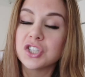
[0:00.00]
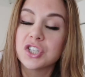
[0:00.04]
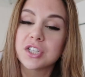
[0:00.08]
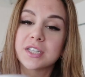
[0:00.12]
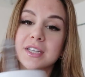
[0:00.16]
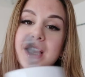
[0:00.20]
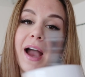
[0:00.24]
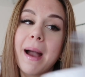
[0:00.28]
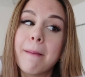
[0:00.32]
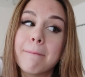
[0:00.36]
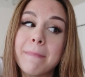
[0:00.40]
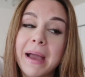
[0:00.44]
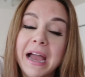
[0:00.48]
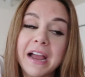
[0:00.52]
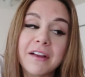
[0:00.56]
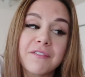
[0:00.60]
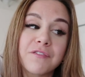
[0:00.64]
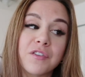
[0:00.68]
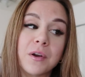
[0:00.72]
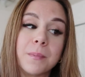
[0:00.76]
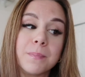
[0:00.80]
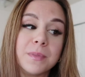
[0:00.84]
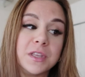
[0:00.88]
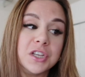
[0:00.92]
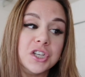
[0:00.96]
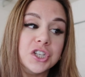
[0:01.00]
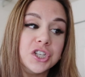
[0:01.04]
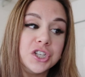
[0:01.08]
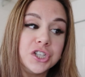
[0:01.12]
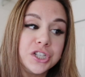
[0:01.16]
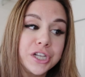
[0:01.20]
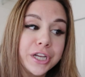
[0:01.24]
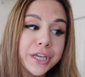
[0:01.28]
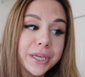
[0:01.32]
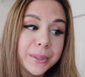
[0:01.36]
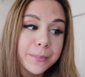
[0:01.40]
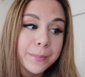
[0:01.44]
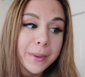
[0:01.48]
Just got back from the
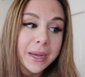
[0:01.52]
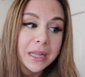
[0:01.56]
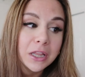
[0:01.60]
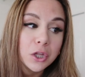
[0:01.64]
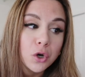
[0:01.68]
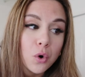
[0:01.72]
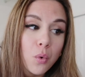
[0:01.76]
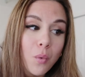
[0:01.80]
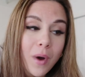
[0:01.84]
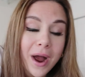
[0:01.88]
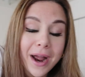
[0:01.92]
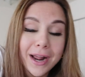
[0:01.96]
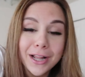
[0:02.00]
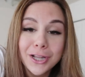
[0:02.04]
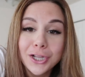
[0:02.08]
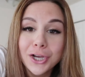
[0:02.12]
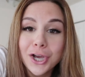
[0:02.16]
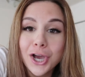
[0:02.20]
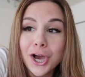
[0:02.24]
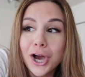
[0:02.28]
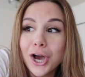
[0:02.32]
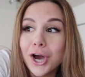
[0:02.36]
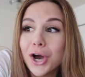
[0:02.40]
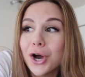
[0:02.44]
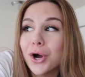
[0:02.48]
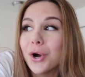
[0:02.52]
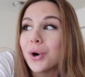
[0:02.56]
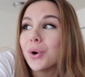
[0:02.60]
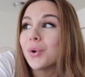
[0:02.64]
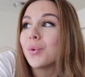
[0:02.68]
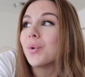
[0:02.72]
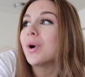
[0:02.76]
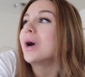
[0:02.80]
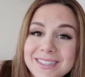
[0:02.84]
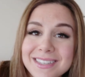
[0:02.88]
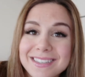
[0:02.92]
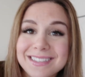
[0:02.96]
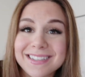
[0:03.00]
gym a little while
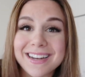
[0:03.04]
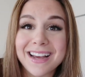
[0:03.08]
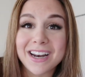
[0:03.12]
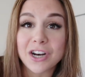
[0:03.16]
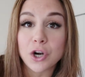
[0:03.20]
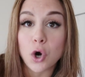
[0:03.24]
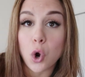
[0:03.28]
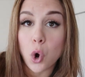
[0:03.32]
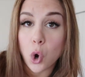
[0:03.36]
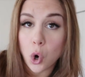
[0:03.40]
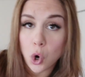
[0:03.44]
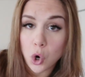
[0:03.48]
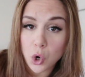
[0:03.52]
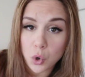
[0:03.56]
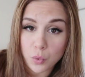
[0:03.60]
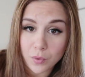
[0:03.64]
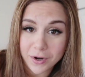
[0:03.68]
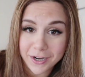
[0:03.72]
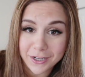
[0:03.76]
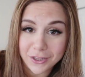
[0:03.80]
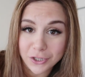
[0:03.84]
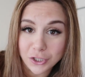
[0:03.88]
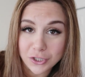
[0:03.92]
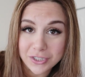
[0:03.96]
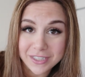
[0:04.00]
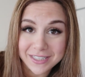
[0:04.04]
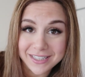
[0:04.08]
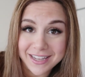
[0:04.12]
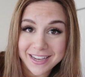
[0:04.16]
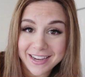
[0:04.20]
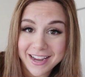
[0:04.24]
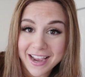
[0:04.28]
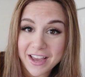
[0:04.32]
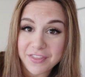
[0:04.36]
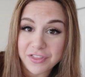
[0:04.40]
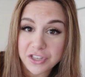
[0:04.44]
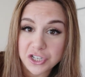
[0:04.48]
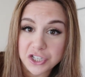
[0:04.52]
ago. This is not at all what I looked
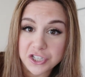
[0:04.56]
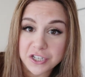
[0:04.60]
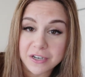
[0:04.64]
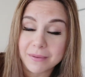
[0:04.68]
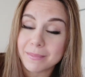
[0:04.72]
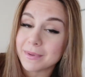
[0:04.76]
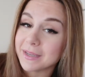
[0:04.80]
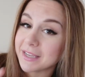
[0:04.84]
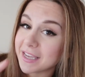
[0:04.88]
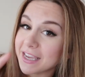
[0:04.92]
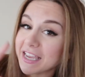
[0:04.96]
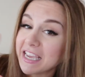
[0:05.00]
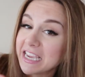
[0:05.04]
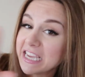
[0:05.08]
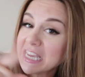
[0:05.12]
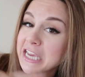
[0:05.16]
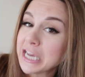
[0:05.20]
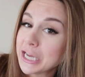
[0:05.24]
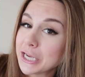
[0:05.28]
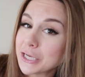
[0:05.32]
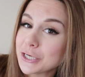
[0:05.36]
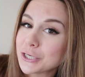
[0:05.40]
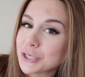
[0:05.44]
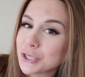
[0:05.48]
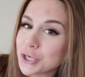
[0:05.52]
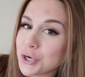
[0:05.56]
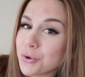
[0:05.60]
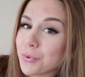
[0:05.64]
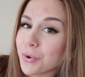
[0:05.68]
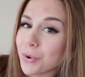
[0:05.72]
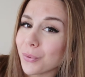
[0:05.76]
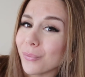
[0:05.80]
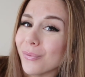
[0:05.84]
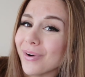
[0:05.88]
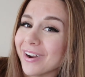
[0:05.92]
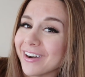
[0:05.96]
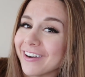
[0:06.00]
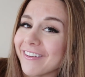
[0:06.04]
like at the gym, in case you were
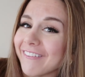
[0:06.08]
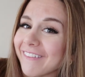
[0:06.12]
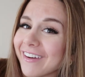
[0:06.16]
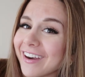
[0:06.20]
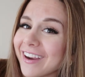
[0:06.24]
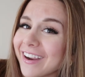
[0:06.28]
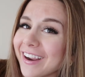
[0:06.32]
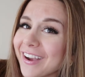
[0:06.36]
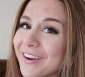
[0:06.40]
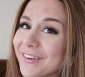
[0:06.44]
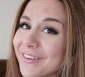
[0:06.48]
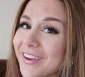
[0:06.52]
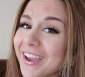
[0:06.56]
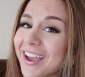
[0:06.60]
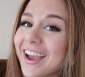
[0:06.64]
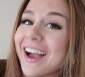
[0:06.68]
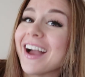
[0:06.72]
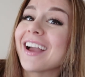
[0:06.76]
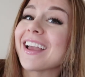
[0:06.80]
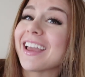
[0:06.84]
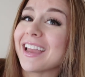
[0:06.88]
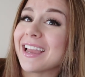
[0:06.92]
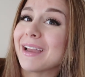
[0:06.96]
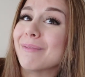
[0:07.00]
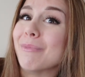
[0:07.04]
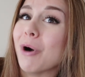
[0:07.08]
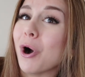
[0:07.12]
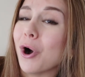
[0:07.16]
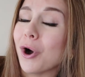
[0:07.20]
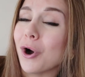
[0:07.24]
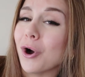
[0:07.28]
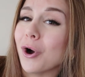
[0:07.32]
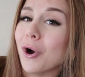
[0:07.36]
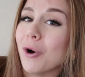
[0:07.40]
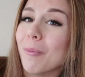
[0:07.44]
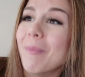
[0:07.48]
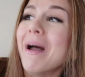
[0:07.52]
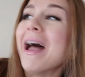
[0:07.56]
wondering, okay? I came
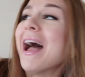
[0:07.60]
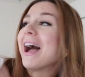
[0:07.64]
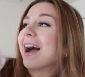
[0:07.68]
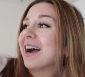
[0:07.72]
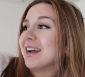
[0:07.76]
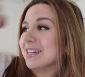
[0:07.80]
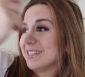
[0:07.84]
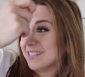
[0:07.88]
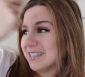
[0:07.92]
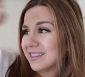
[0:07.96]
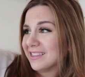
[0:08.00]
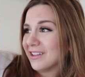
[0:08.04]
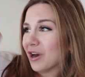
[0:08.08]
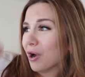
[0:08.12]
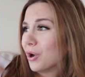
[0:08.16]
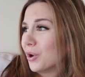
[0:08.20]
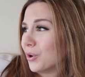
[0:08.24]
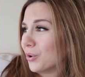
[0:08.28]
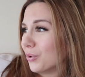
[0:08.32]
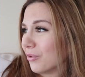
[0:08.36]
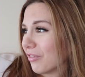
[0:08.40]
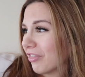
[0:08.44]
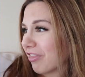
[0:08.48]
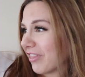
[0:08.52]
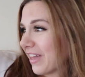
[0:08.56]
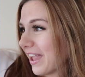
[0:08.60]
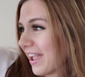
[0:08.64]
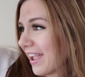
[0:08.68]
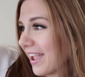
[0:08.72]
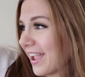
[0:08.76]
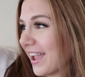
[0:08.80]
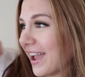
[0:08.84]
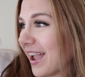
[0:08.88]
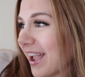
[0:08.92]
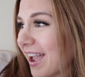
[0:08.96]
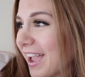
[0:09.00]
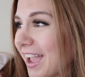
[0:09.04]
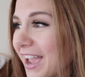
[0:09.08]
home, I did the whole
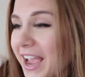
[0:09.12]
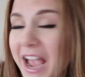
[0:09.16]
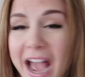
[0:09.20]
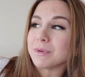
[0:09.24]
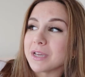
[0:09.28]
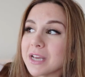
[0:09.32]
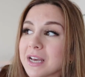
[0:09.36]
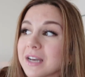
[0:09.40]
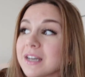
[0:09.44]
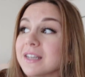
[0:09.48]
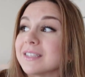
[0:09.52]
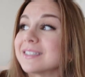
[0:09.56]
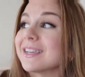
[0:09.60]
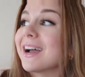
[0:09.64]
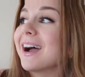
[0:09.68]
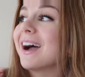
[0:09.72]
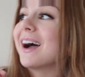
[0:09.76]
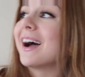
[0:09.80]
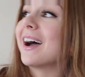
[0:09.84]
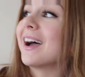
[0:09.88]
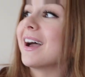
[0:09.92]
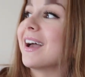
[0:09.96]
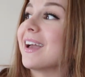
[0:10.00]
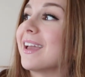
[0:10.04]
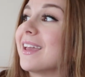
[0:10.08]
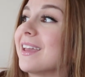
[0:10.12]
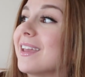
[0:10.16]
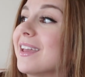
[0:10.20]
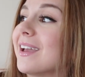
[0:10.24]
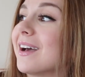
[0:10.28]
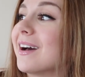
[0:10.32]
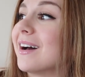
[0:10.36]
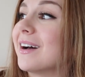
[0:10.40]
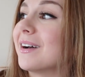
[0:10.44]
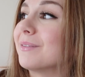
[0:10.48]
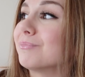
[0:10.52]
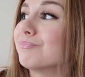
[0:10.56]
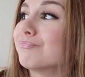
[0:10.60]
thing because I,
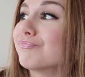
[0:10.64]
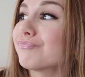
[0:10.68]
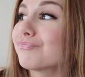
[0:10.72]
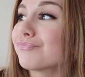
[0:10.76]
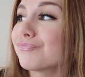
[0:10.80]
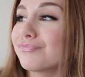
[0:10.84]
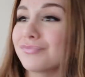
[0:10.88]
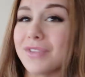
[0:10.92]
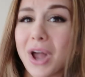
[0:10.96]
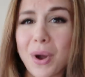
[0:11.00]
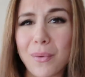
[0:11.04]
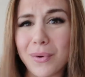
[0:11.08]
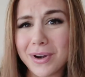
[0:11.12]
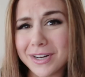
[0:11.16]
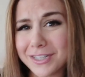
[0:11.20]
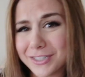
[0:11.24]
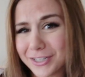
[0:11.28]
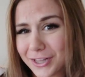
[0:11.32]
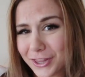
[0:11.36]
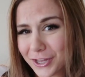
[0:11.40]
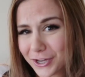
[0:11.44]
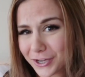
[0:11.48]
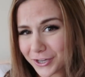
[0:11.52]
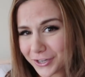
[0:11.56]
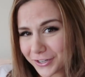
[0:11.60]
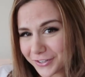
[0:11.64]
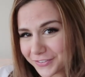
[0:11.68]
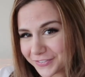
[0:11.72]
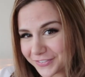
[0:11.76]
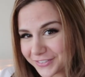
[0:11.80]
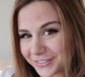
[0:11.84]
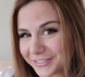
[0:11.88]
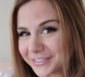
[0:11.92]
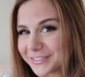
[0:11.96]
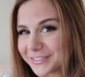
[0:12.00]
um, I wanted to look good for